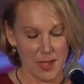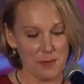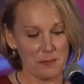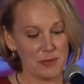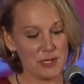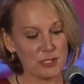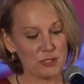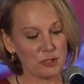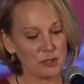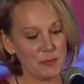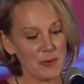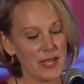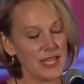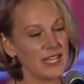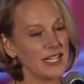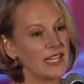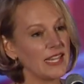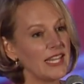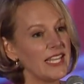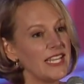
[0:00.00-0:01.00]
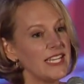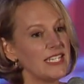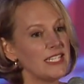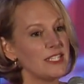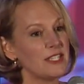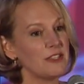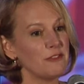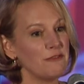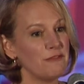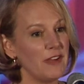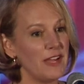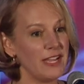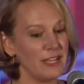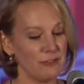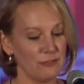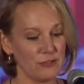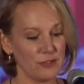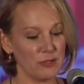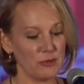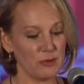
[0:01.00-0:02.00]
Mr. Bannon leads the
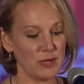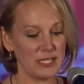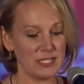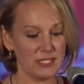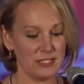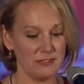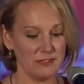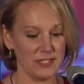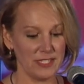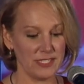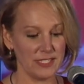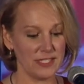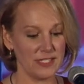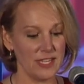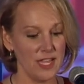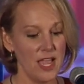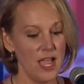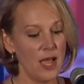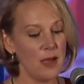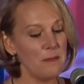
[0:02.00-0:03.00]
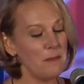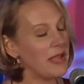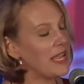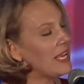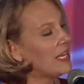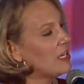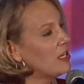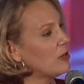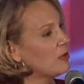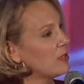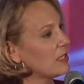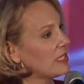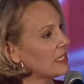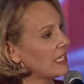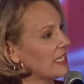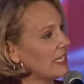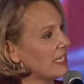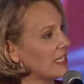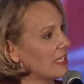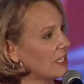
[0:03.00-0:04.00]
fight for the rest of us. A man who is
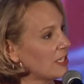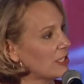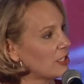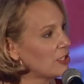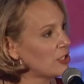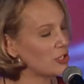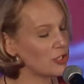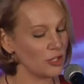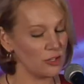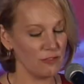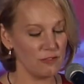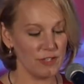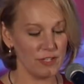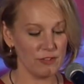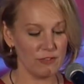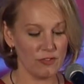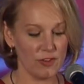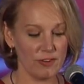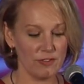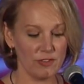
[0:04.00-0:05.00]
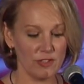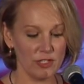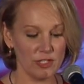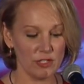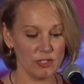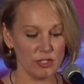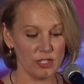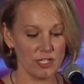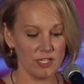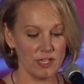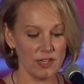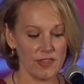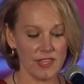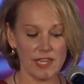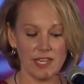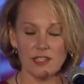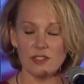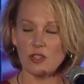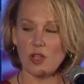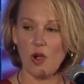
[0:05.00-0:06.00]
leading a conservative revolution that
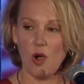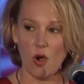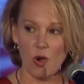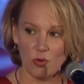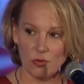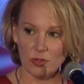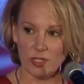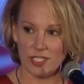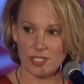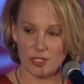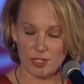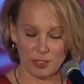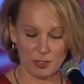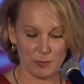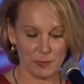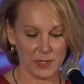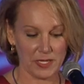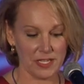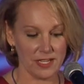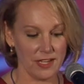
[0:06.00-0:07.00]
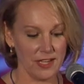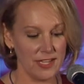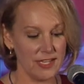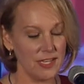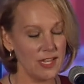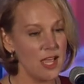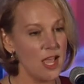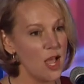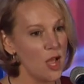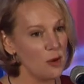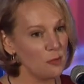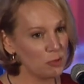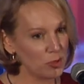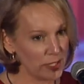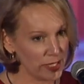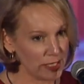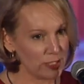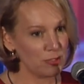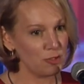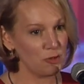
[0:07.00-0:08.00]
has only just begun.
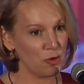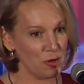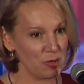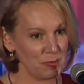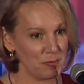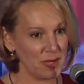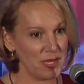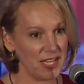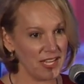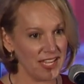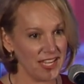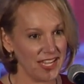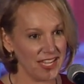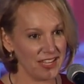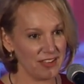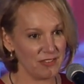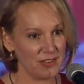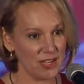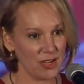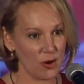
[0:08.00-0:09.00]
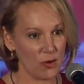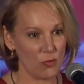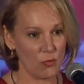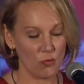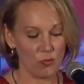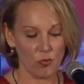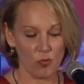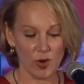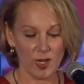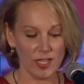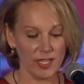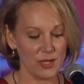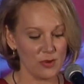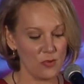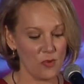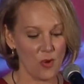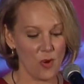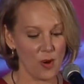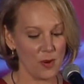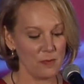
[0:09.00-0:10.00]
Please join me in giving a really
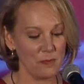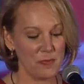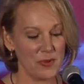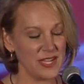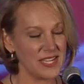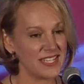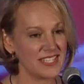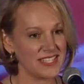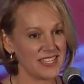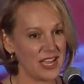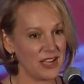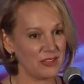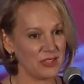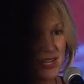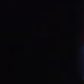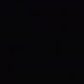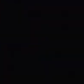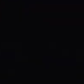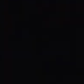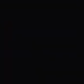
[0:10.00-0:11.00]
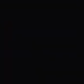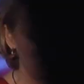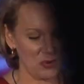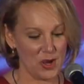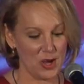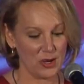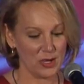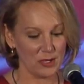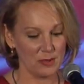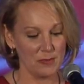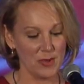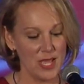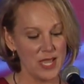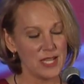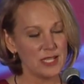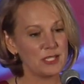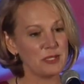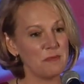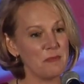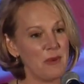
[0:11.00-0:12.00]
warm, big South Carolina welcome to